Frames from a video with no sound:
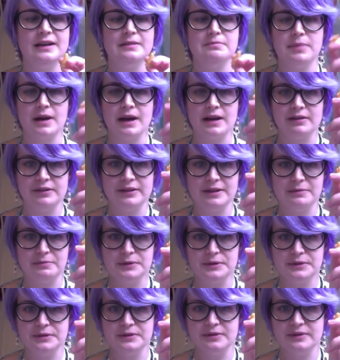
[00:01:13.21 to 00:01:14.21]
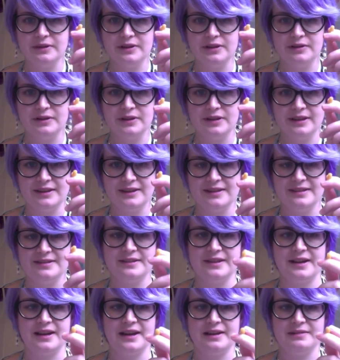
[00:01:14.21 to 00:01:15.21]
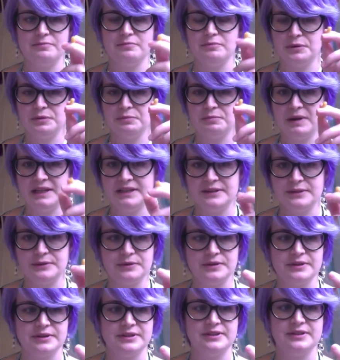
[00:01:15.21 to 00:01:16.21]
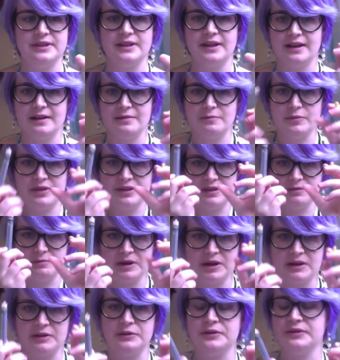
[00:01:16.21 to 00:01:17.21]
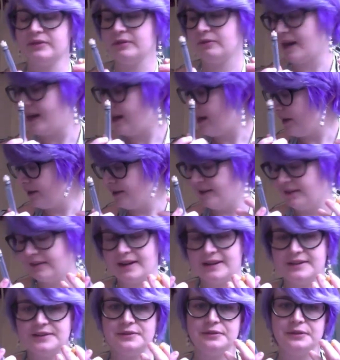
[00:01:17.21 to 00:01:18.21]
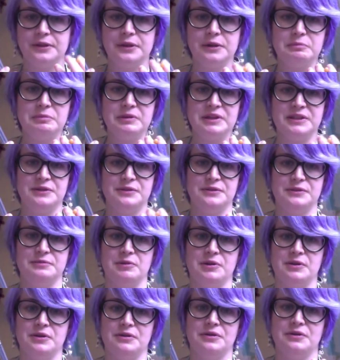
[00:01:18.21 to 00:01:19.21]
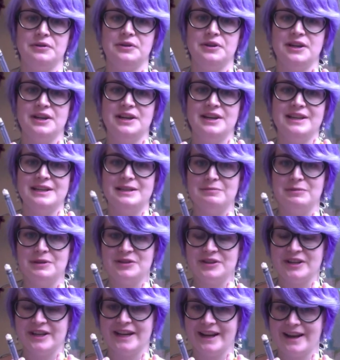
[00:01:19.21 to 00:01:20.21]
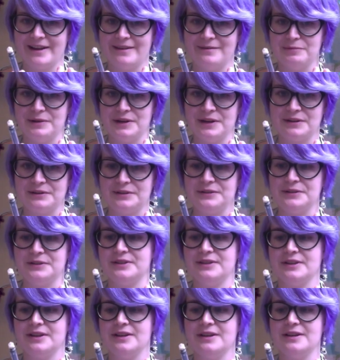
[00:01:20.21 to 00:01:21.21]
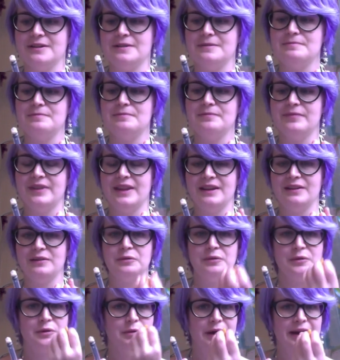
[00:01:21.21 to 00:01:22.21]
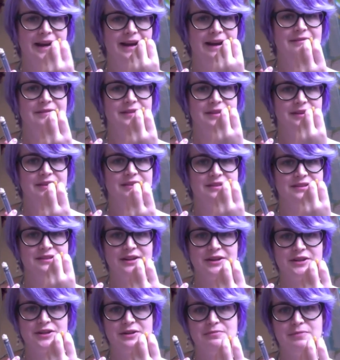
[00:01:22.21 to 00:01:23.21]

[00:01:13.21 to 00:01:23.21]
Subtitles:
bottle nipple. You can get these at most pet stores. They come with the bottles. Right now these guys are a little bit too small to be drinking out of bottles. They don't quite have the suction